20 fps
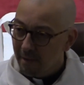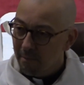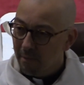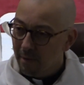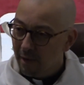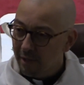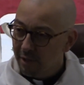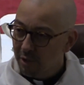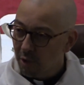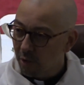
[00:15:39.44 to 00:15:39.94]

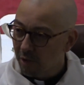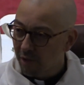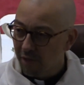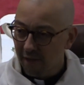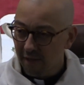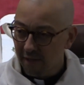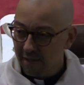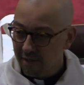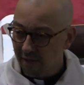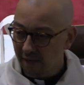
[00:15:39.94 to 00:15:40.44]
My dog
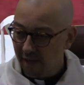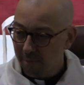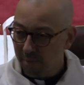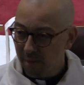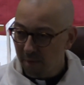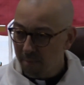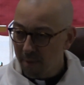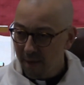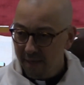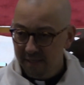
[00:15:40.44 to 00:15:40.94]
thinks I am
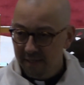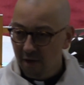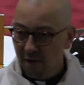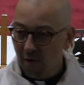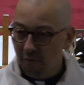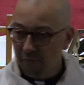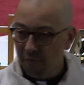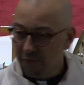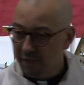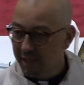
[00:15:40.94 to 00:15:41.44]
the best
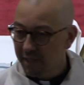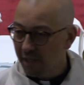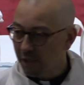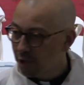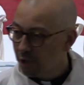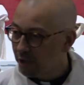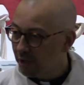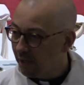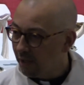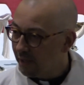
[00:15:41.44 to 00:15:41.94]

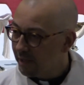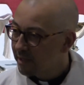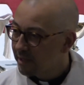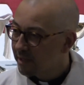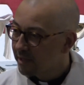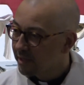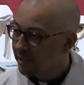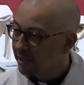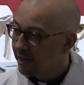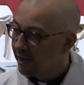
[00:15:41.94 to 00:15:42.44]

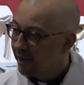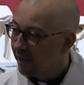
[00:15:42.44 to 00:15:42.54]
conversationalist